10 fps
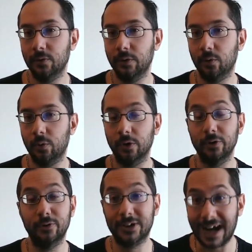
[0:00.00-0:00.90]
or
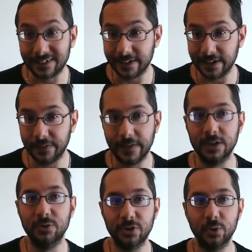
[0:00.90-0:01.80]
neutrality than
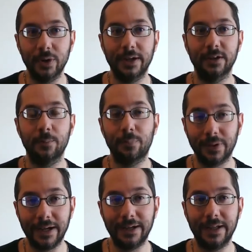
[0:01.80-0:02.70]
you do in
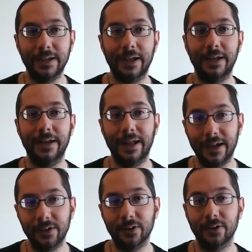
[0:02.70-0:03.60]
complaining and
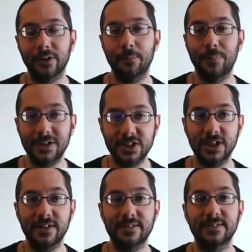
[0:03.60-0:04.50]
anger and
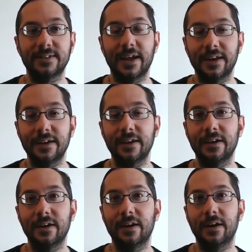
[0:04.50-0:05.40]
bitchiness, then
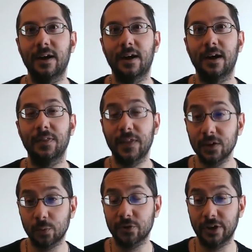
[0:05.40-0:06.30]

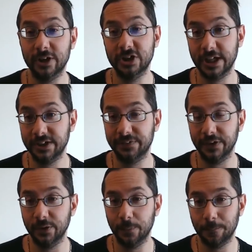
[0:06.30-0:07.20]
things will start to change for
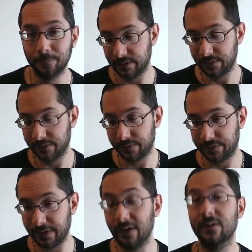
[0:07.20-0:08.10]
you.
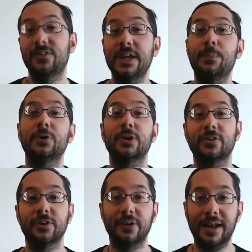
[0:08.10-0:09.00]
There's deeper tricks
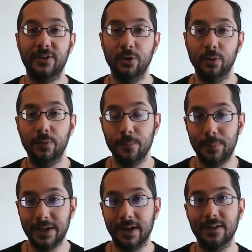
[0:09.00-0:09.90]
to gratitude,
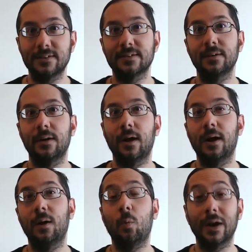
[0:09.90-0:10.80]
because
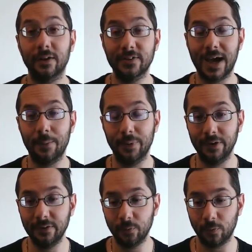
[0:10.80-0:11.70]
what else
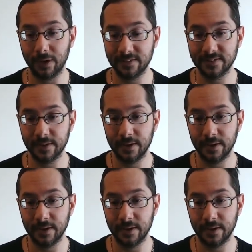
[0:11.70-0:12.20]
happened was,